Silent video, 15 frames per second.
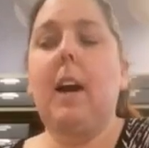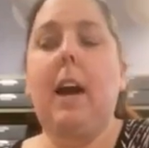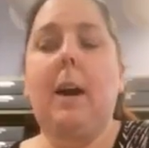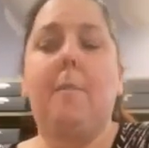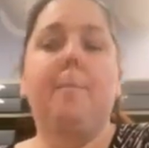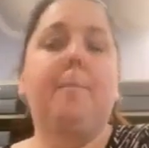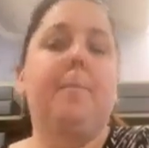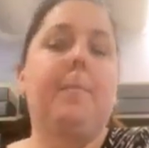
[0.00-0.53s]

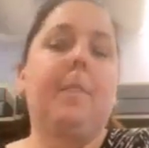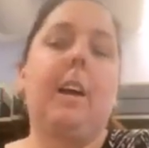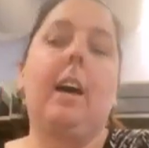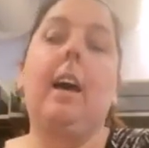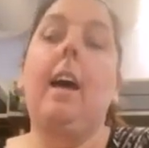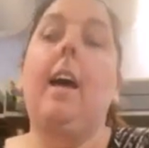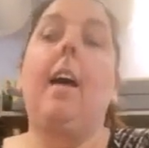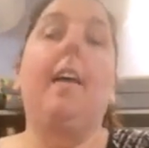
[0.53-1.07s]
Okay.
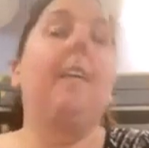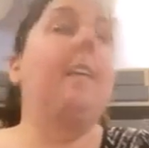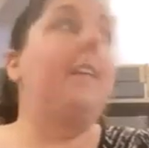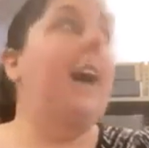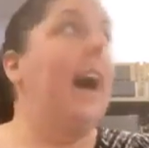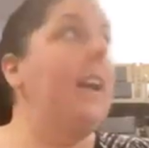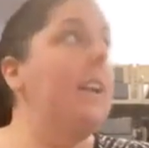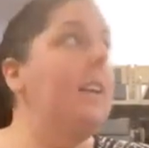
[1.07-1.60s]

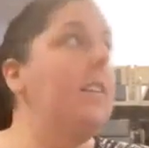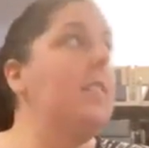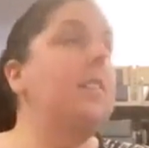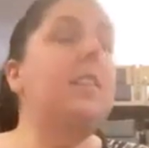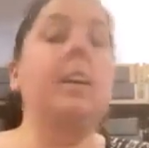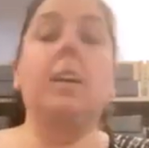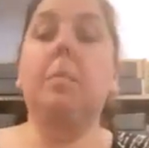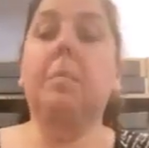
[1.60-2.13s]
That
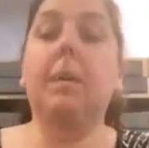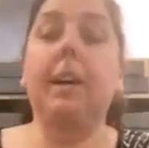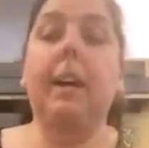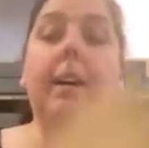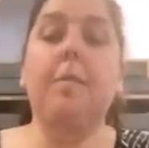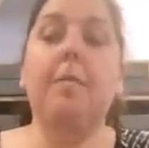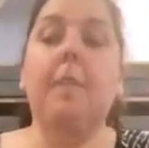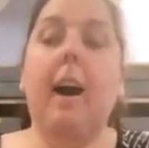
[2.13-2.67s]
is the
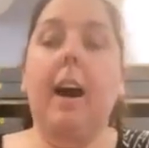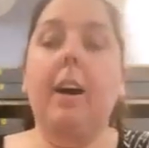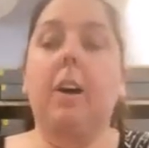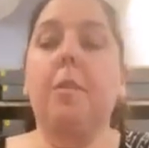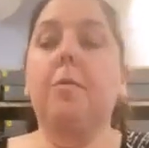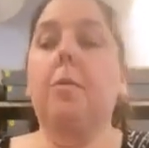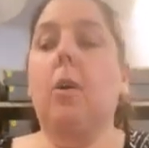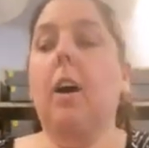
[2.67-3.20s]
complete
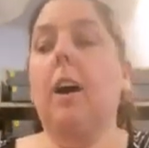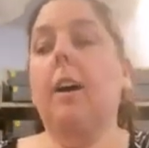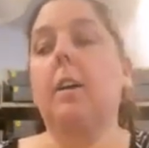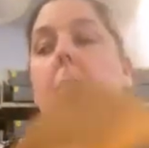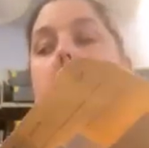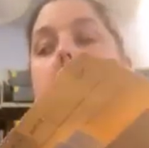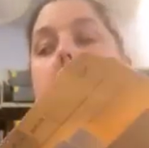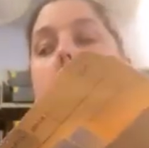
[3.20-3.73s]
file for
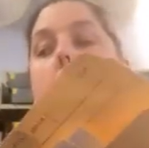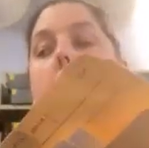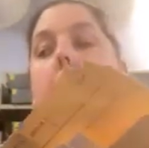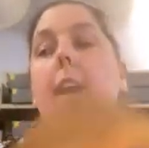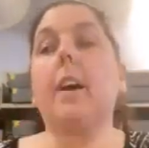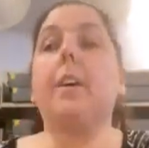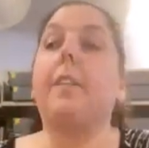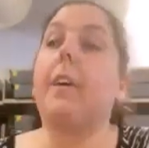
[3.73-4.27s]
Community
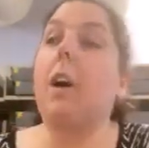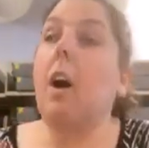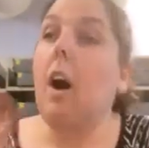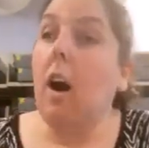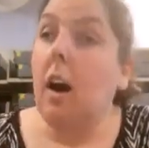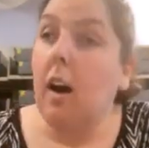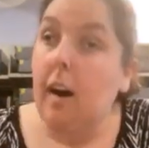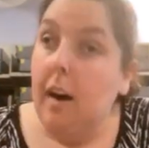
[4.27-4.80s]
Choir. There
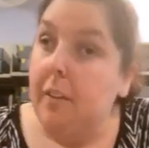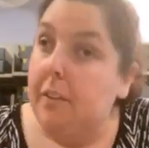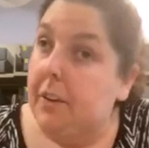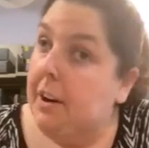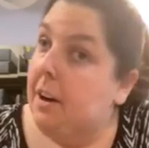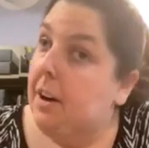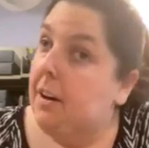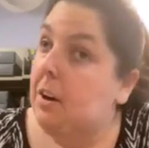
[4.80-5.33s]
are
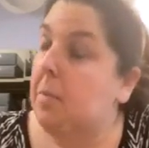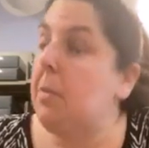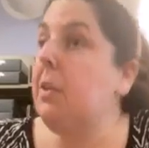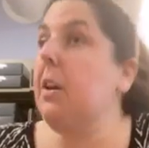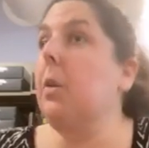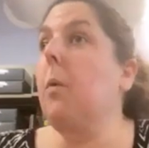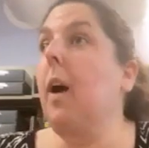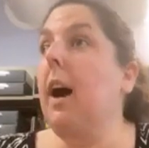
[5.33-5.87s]
other
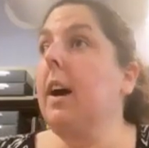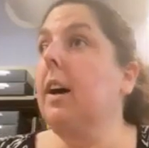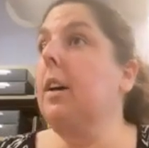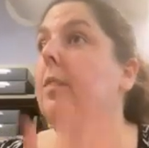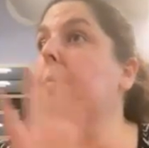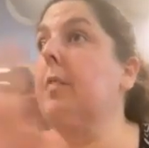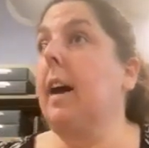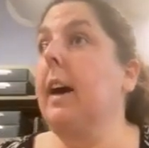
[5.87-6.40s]
Community
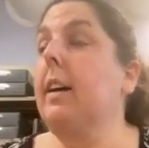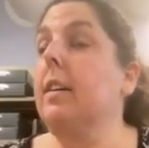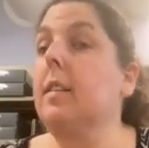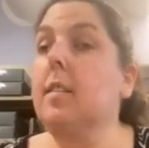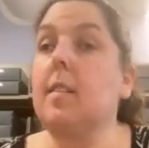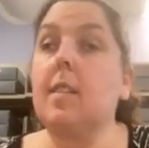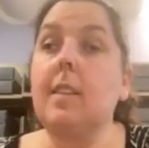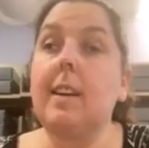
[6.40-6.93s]
Choir
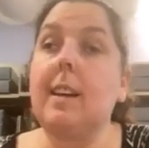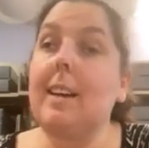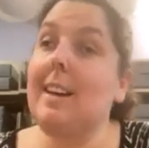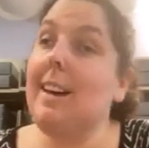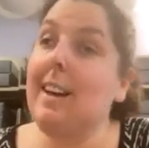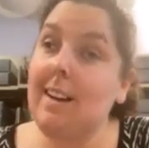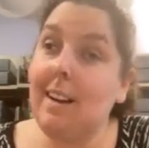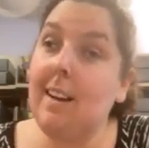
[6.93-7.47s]
files
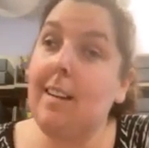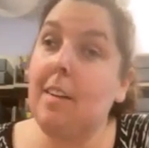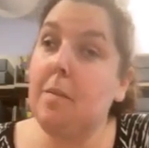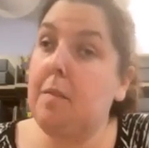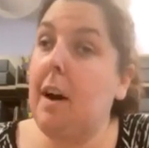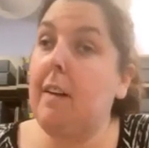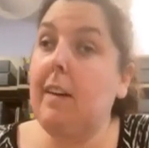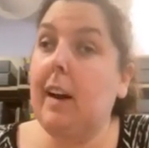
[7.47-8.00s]
in
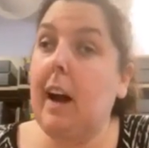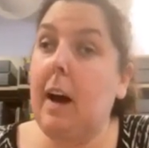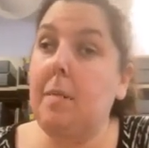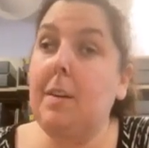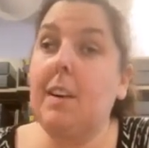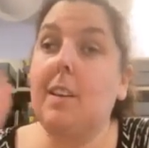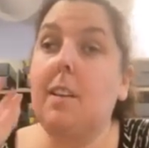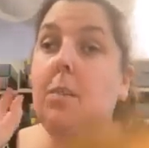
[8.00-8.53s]
the filing
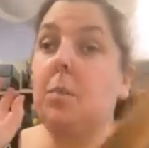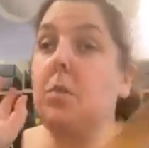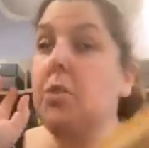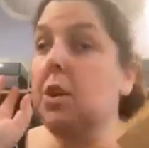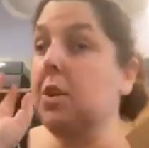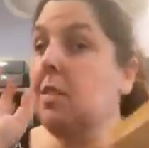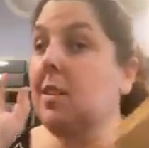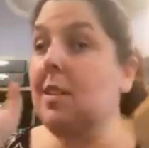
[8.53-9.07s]
cabinet. This
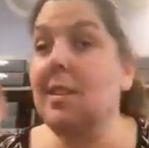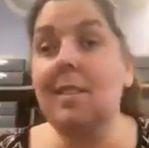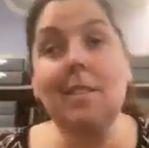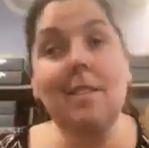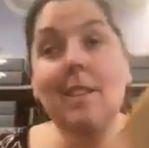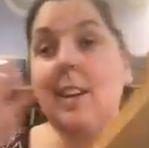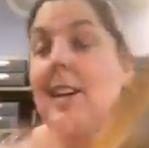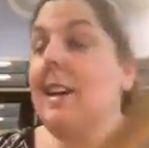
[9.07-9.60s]
was just
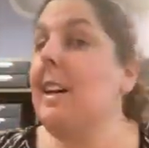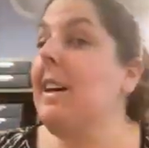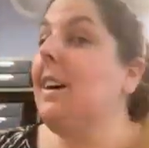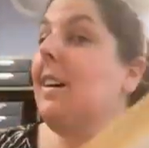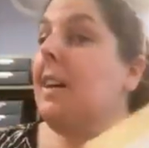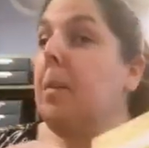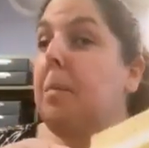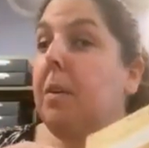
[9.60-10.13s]

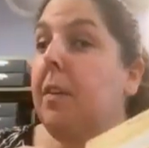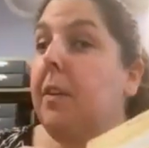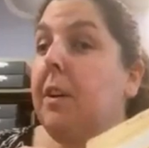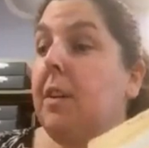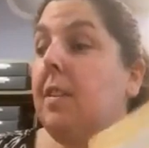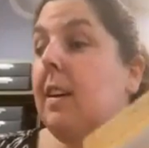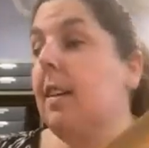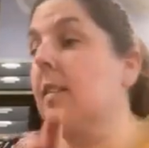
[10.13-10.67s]
number
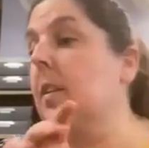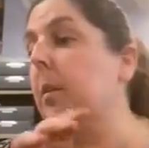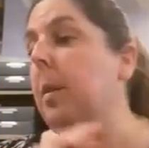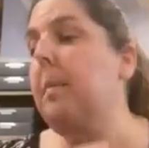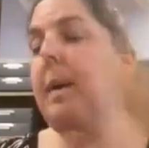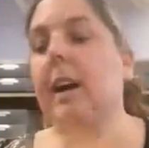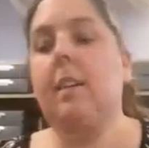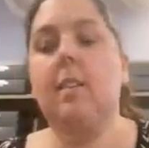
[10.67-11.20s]
36 that
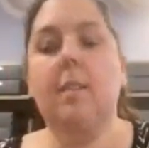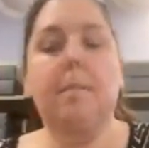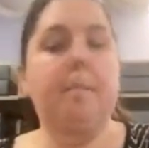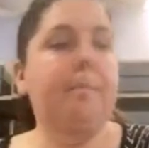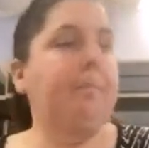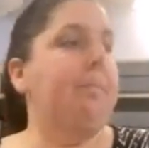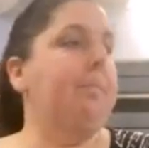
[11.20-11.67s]
we picked.